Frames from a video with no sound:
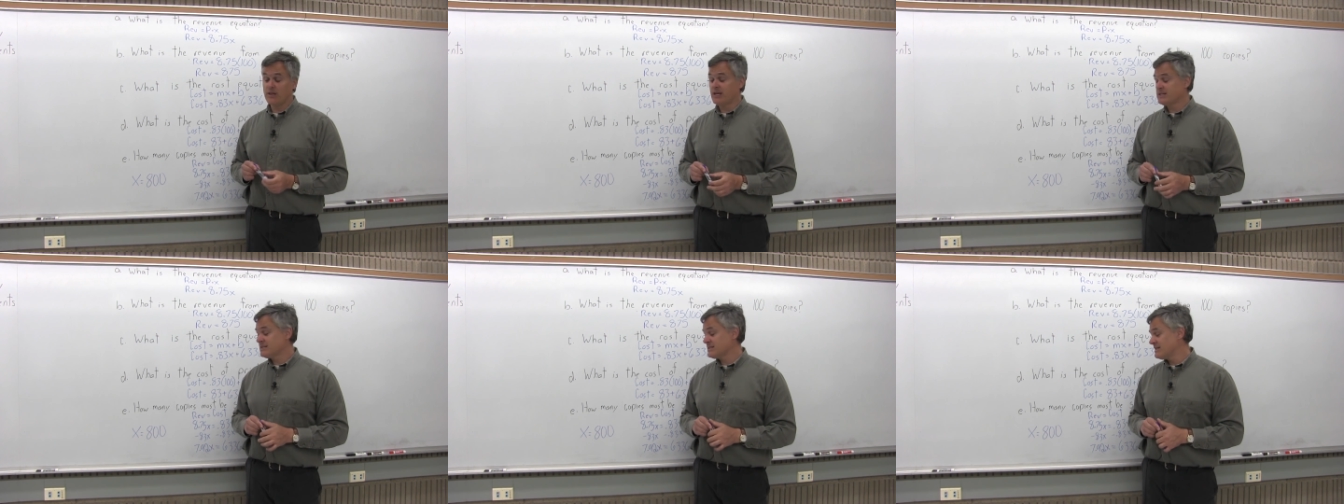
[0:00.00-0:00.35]

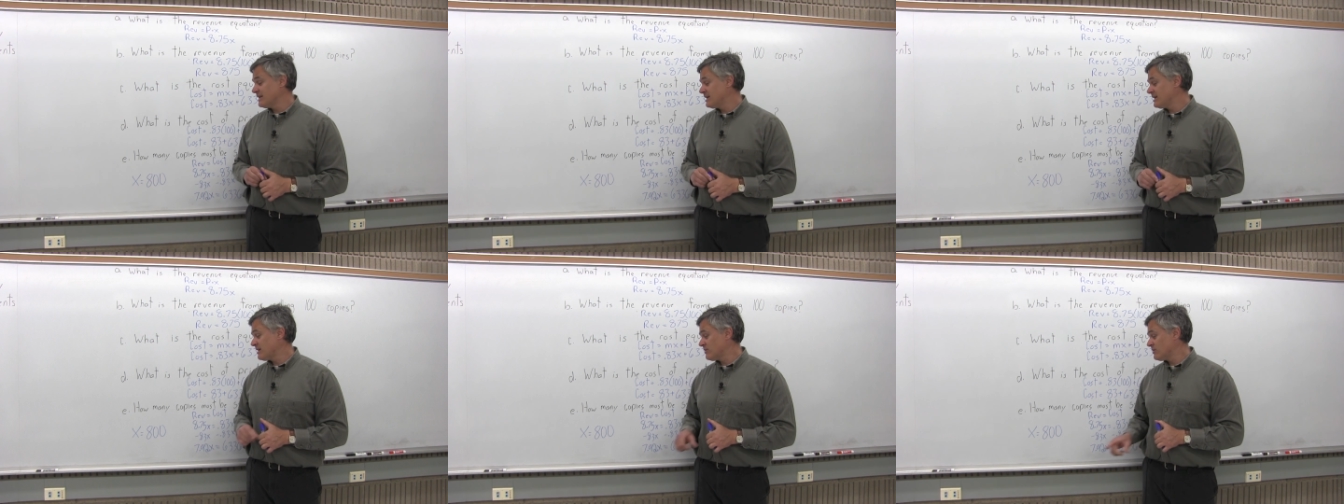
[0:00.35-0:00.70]
Less than
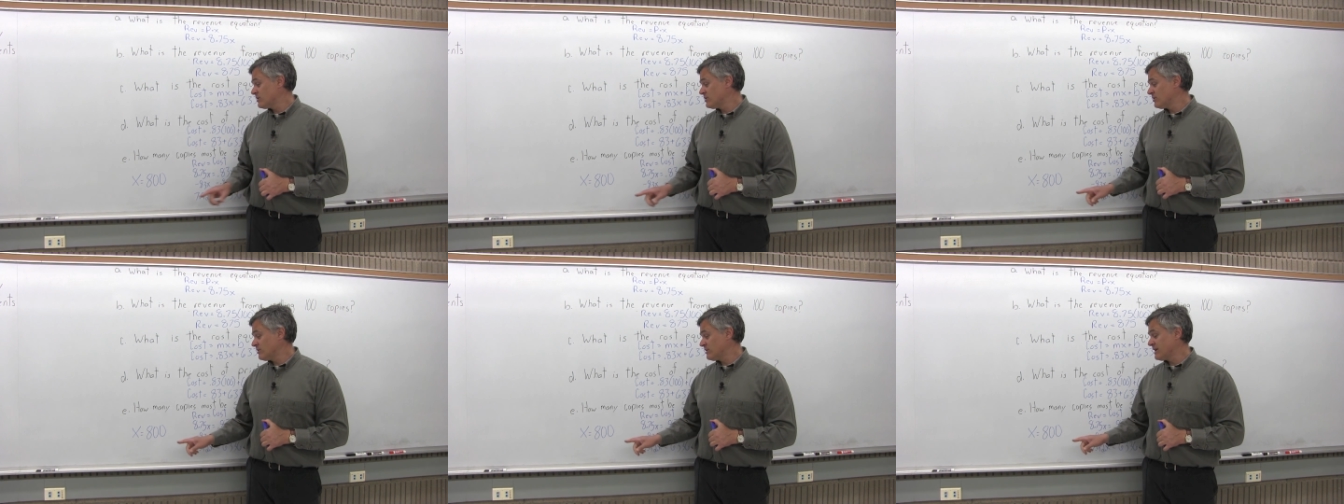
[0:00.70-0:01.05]

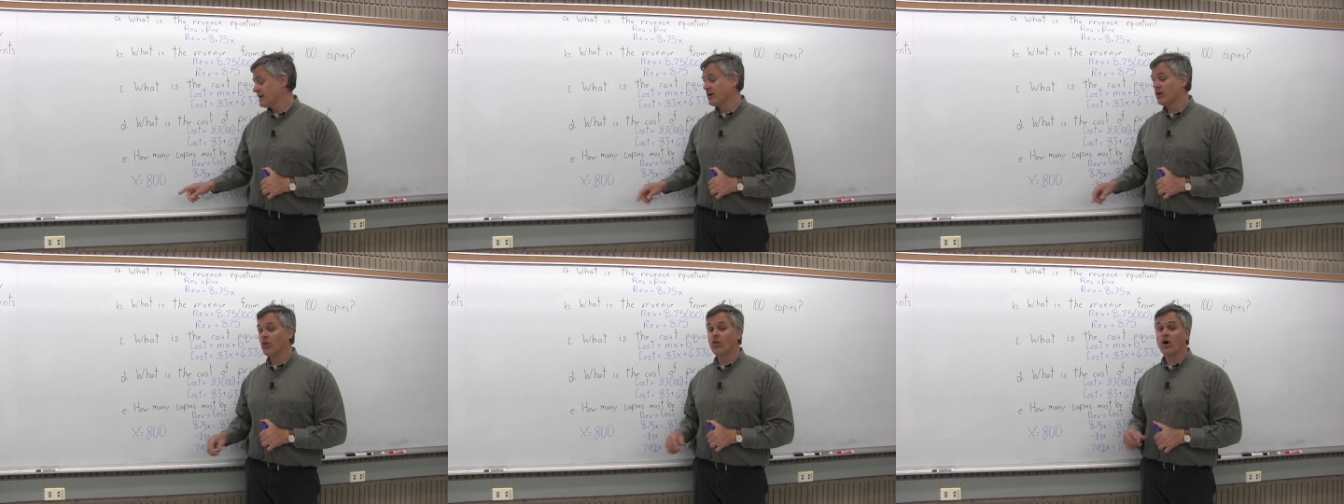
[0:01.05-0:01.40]
800, you'll
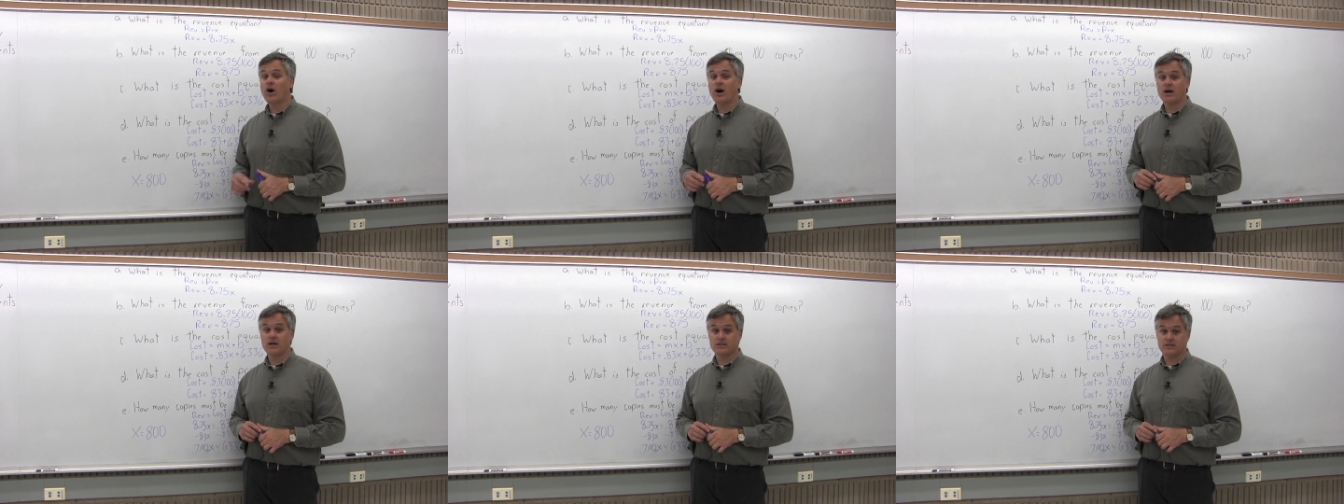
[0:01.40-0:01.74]
take a
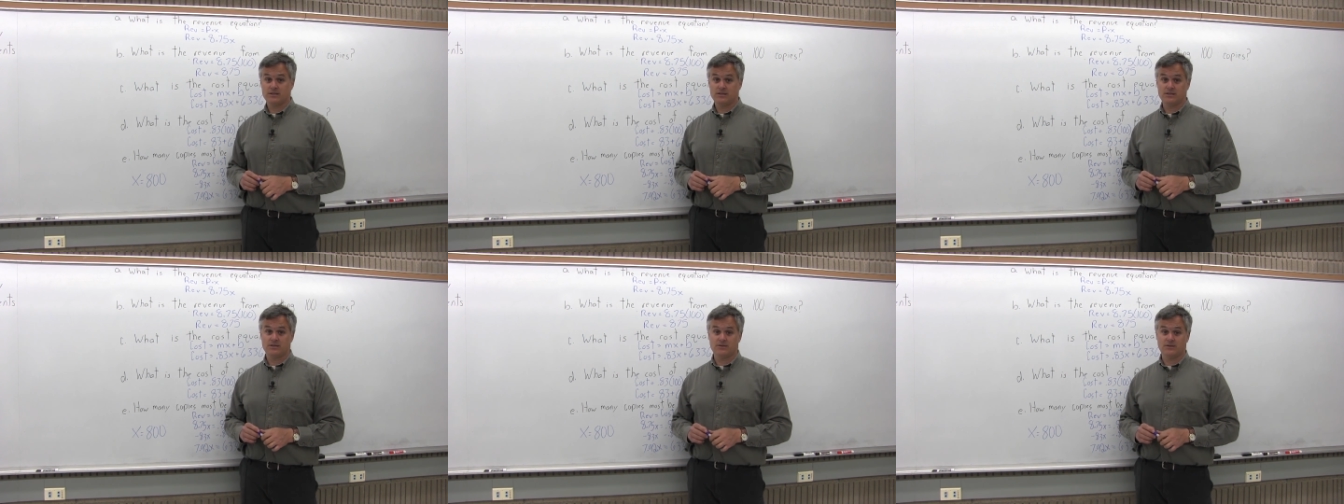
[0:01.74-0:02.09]

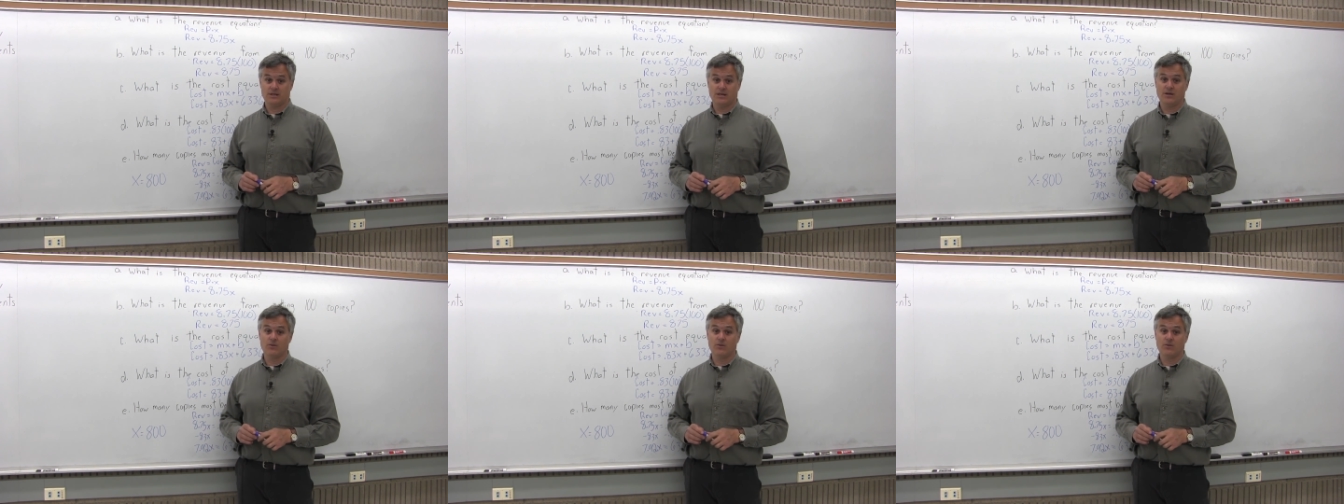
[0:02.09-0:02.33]
loss,